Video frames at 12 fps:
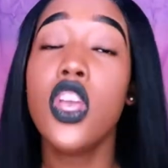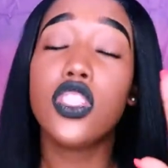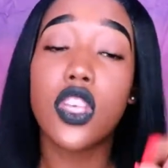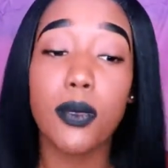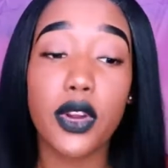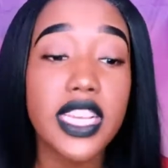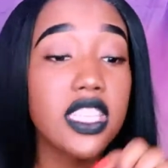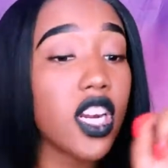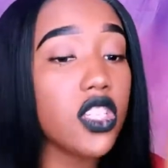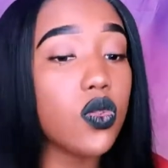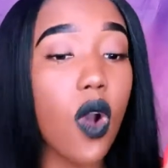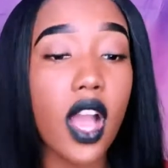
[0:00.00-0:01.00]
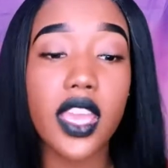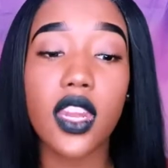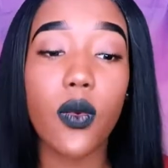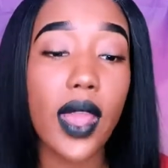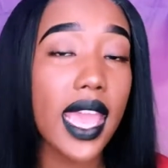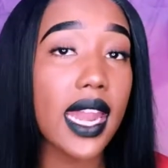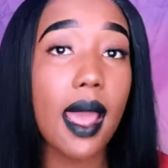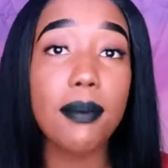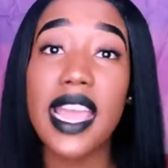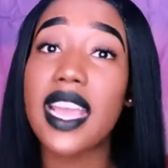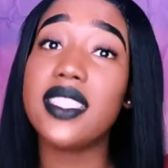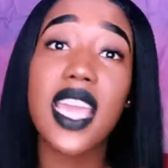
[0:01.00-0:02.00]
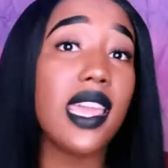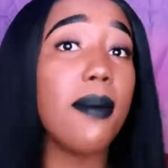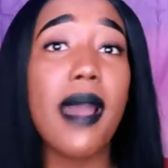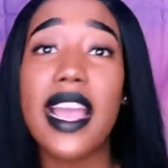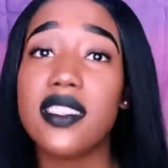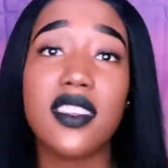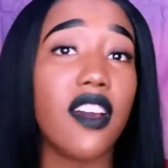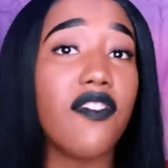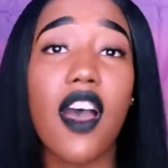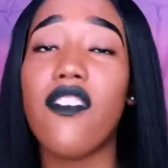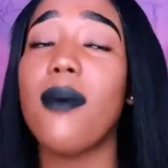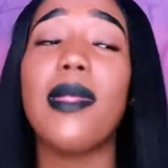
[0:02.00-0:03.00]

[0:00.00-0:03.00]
So Marie starts walking away and I'm like taking my stuff off.